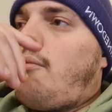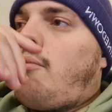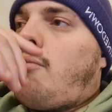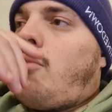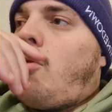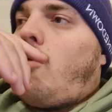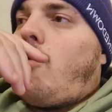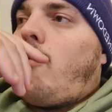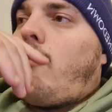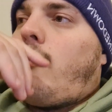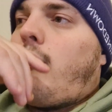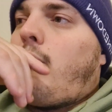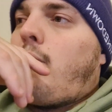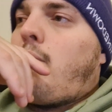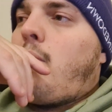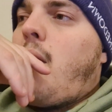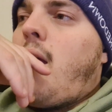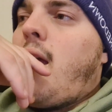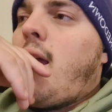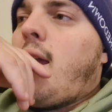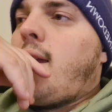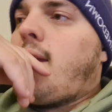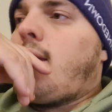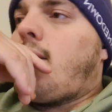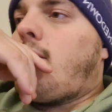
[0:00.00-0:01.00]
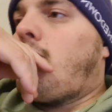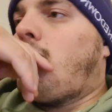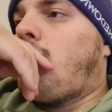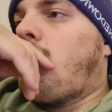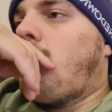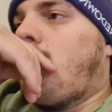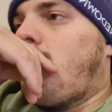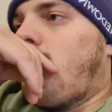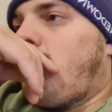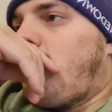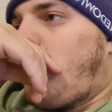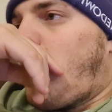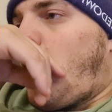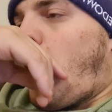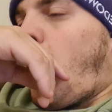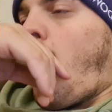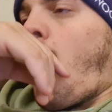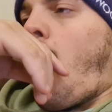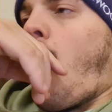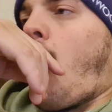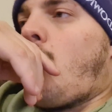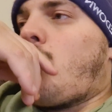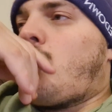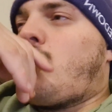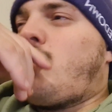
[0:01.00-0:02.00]
But for me,
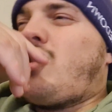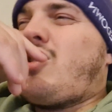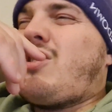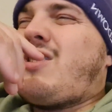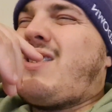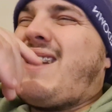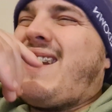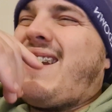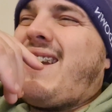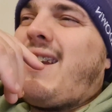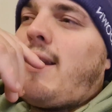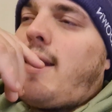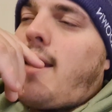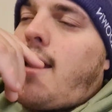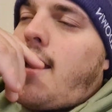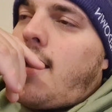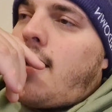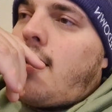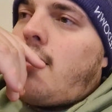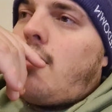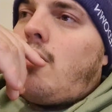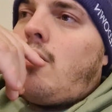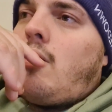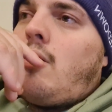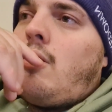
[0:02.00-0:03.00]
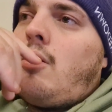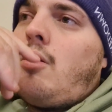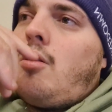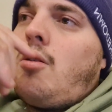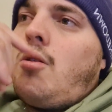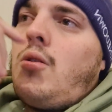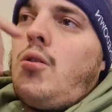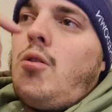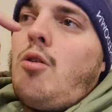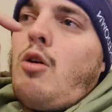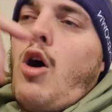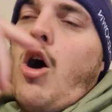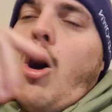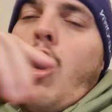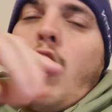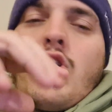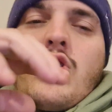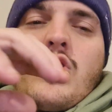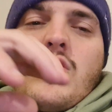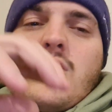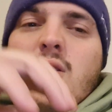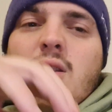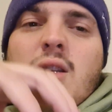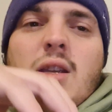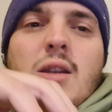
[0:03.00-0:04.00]
Argentina,
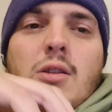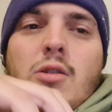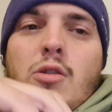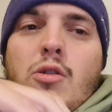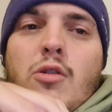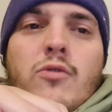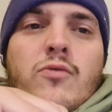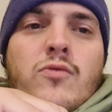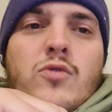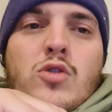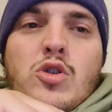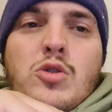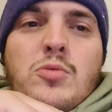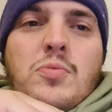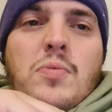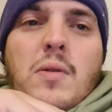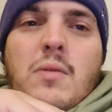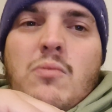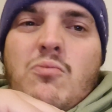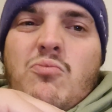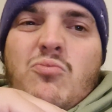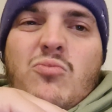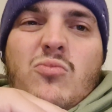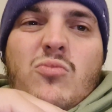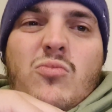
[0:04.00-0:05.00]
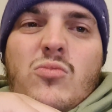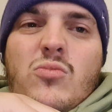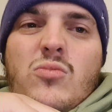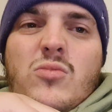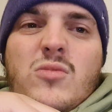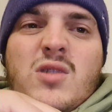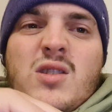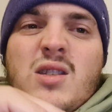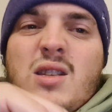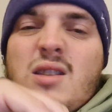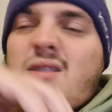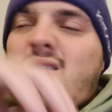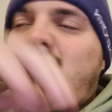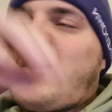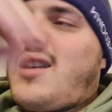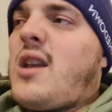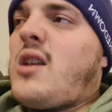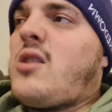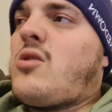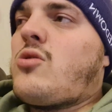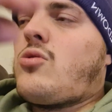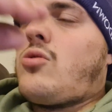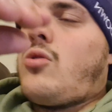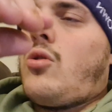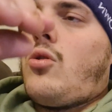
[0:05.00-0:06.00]
Argentina have just been
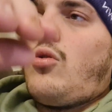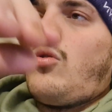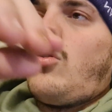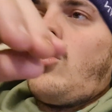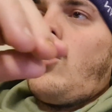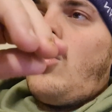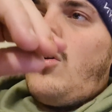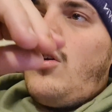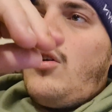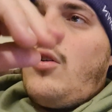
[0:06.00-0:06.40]
sensational.